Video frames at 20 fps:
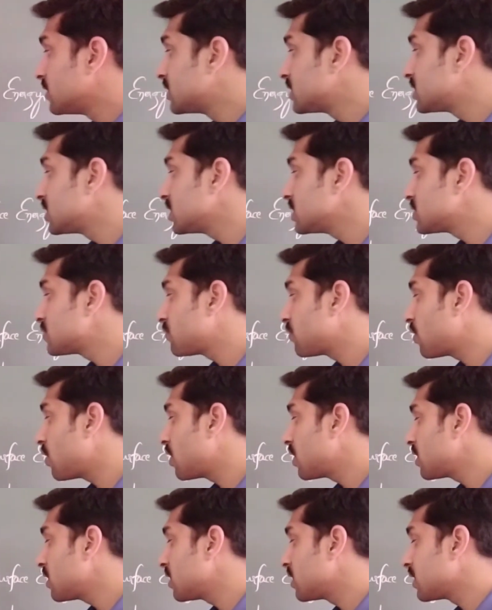This is
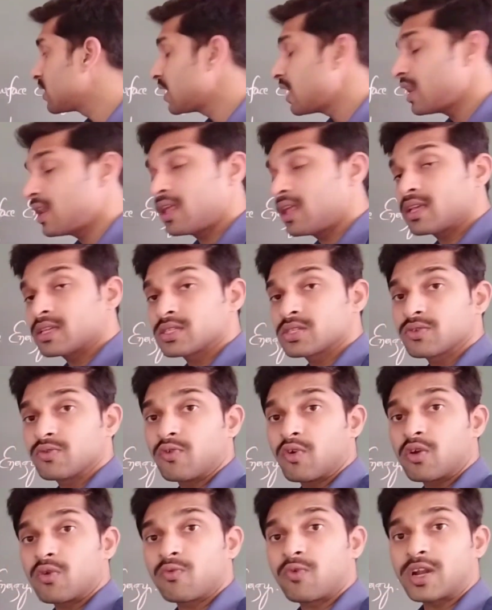for Lx
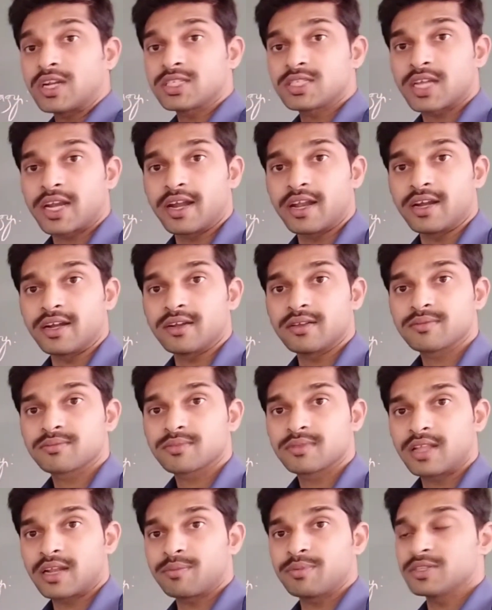for one-sided,
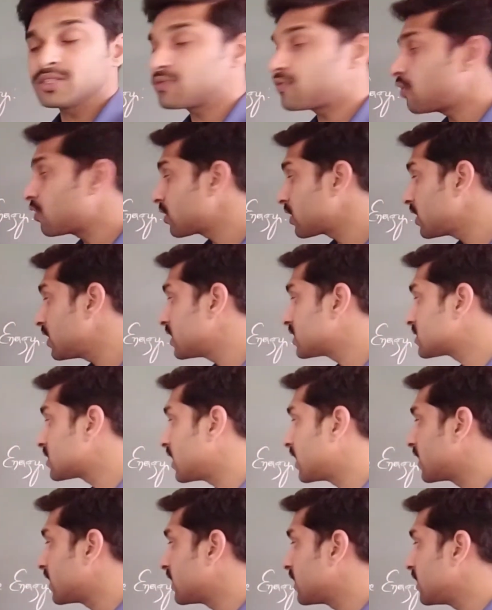that means for
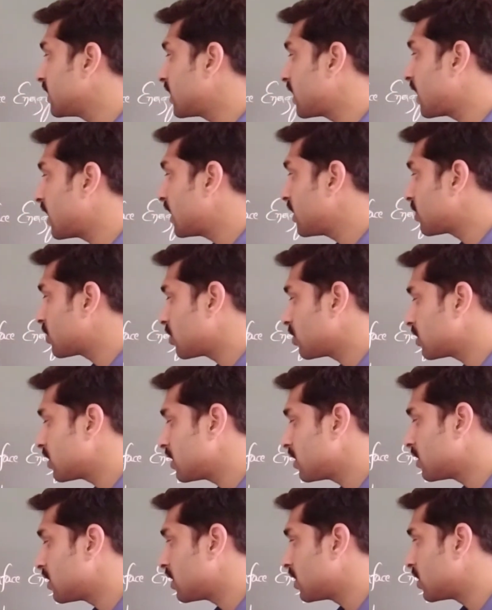rear-sided. Here I had
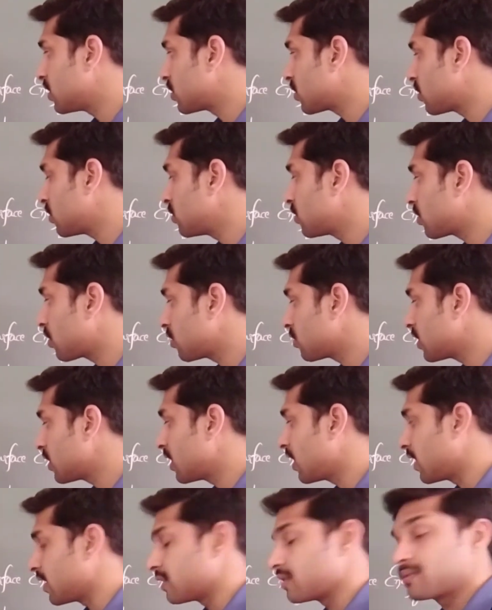drawn
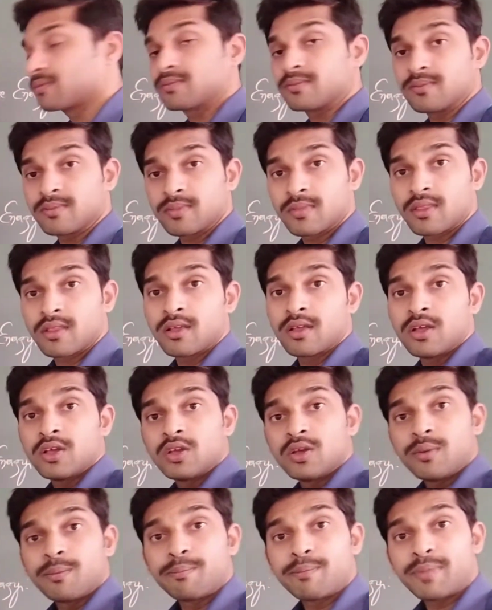dotted line.
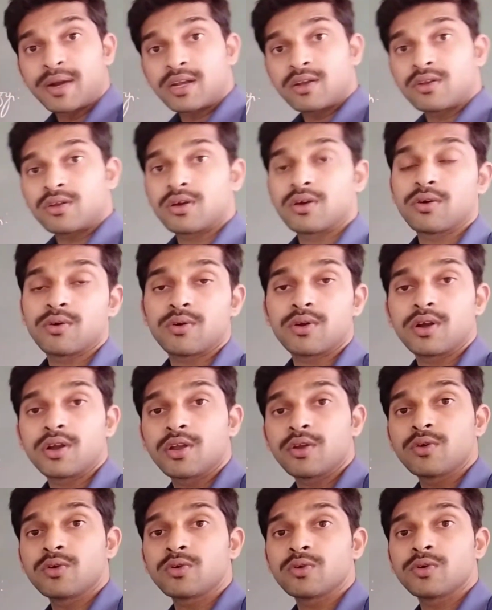But
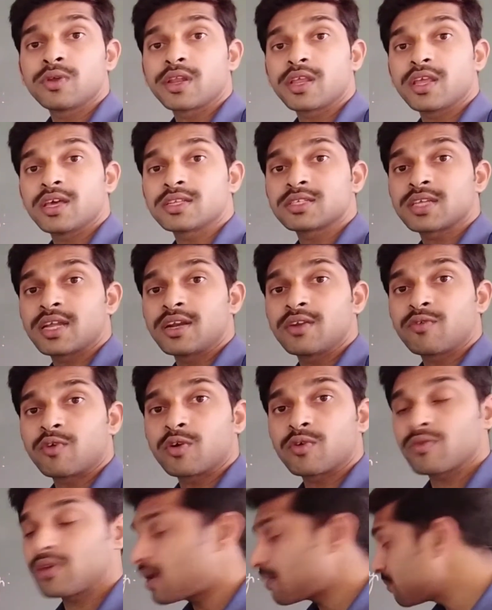due to rear side,
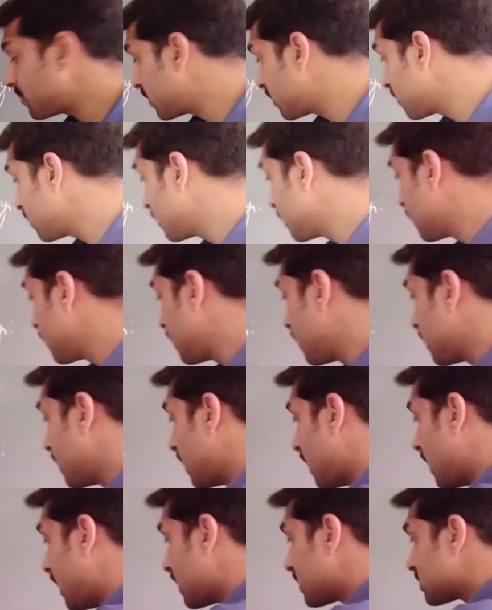what will happen?
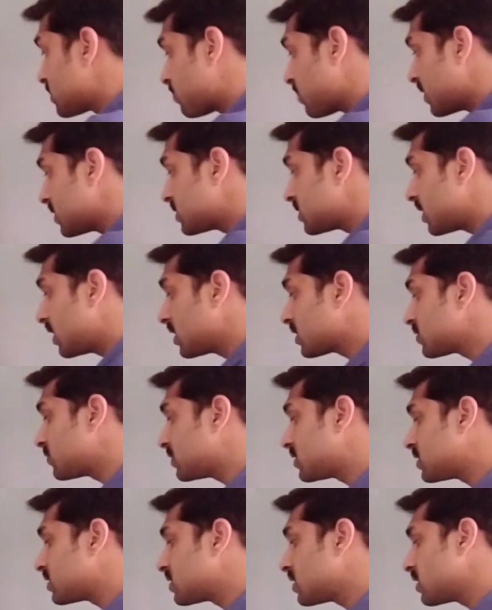Lx plus Lx,
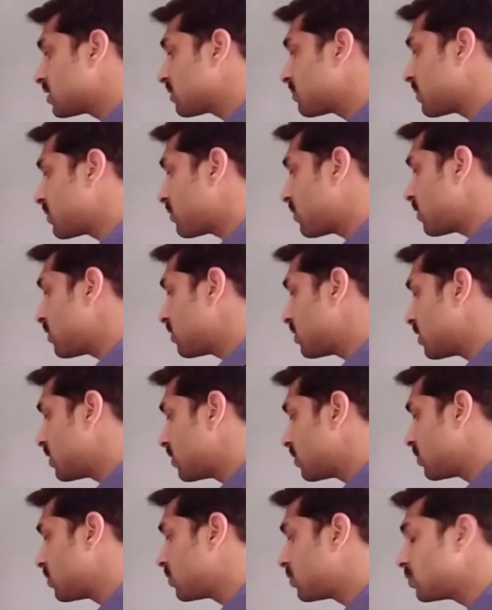which is nothing but
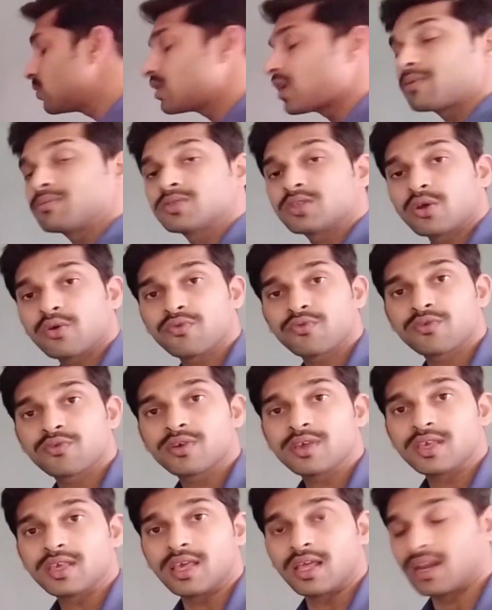what? 2 times of
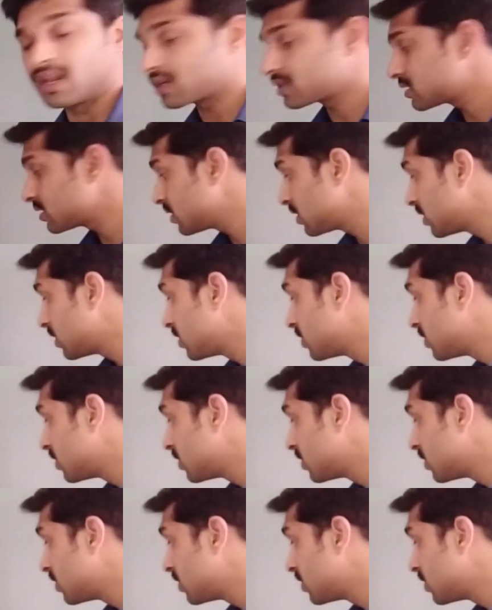Lx.